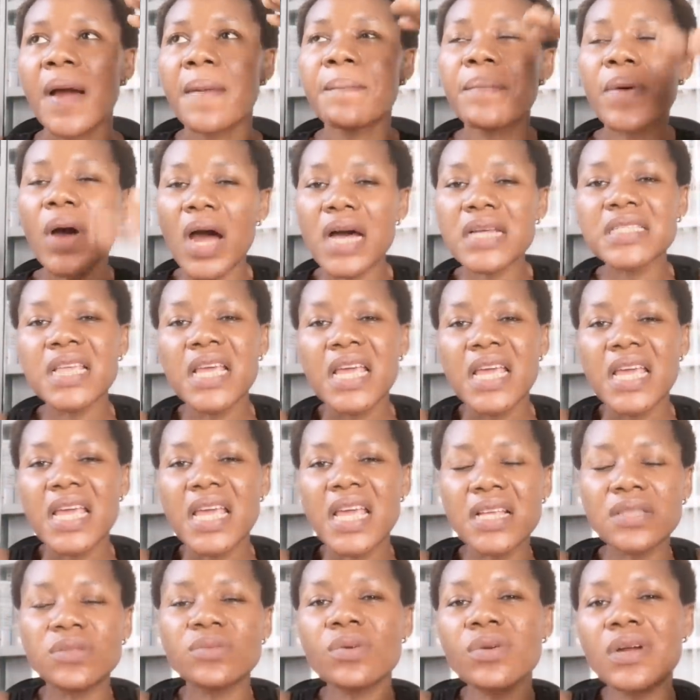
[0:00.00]
but
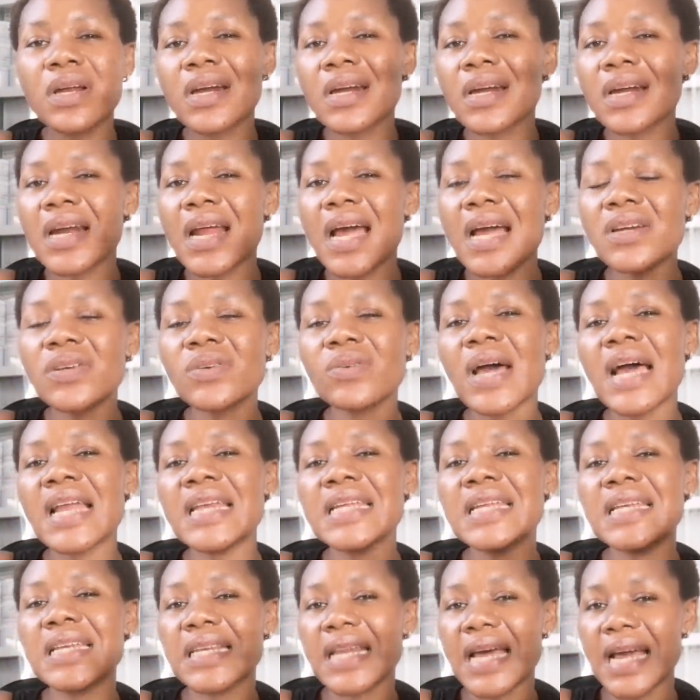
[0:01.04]
it will
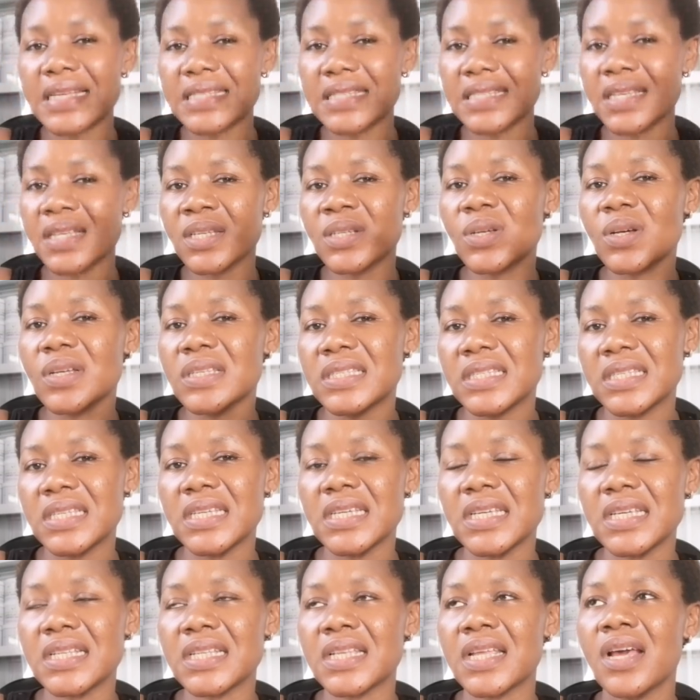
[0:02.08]
gradually lighten your
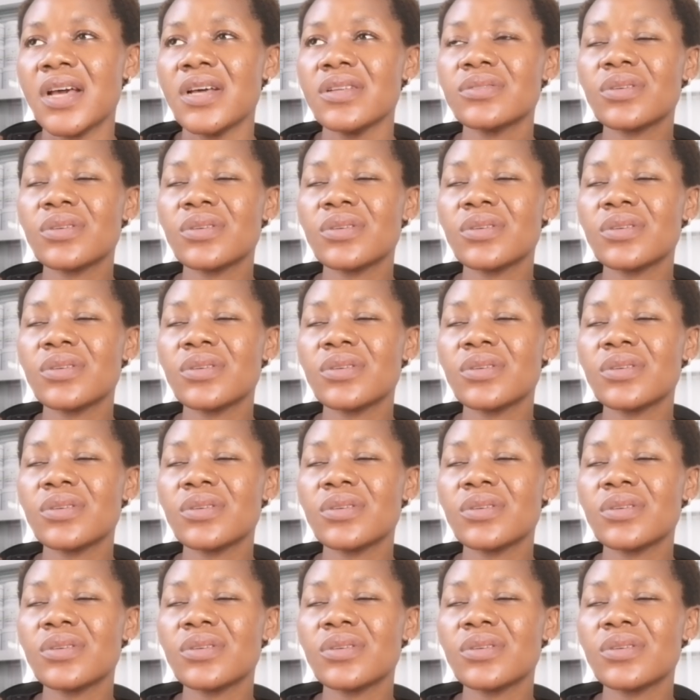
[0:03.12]
skin.